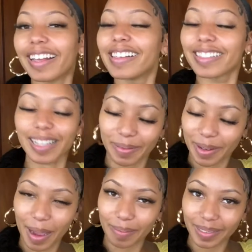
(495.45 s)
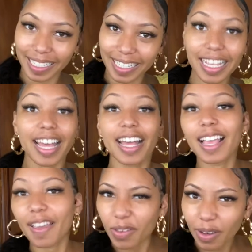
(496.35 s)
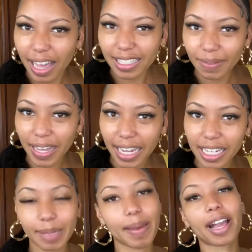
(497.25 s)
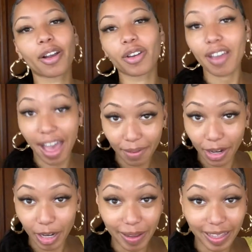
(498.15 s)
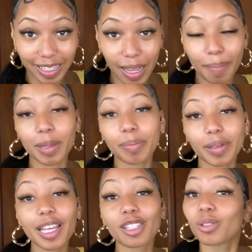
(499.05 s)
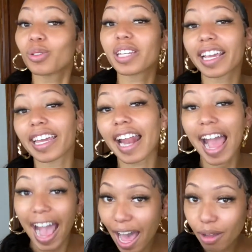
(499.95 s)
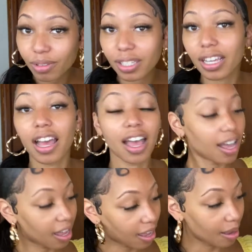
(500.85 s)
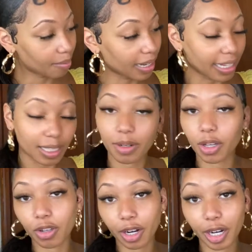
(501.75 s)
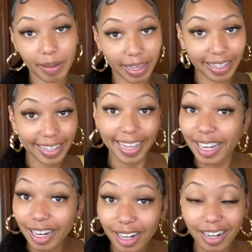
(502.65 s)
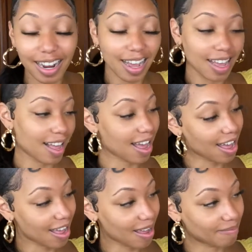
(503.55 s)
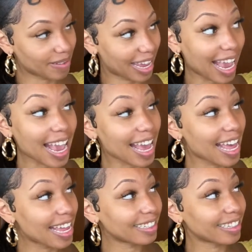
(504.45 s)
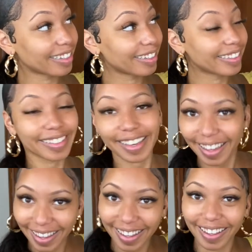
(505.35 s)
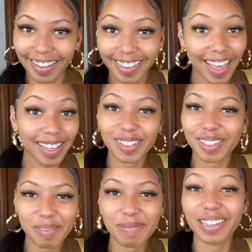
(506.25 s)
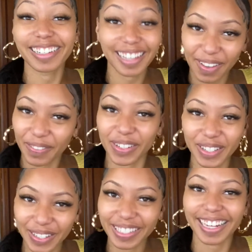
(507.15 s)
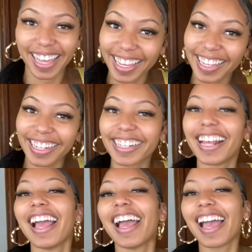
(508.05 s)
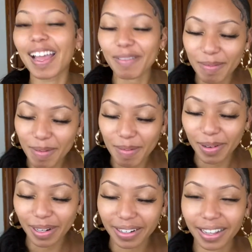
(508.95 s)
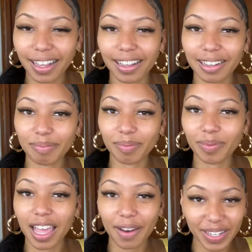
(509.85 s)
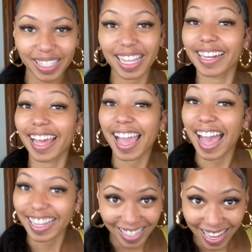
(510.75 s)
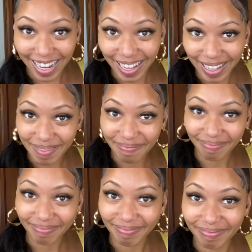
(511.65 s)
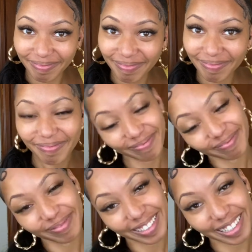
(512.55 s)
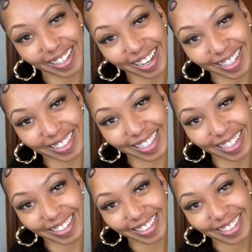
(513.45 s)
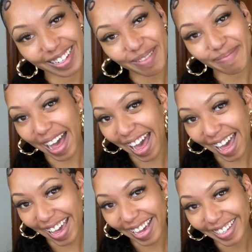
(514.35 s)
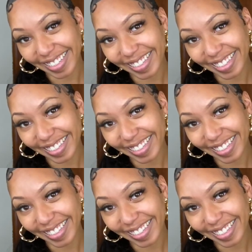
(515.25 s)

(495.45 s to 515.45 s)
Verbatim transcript: subscribe, please. If you guys have gotten this bag or you haven't heard about this company, please do check it out. Um, let them know you heard about it here. Um, and yeah, thank you so much again for tuning in. And remember, um, every Sunday at 10 a.m. See you guys then. Bye.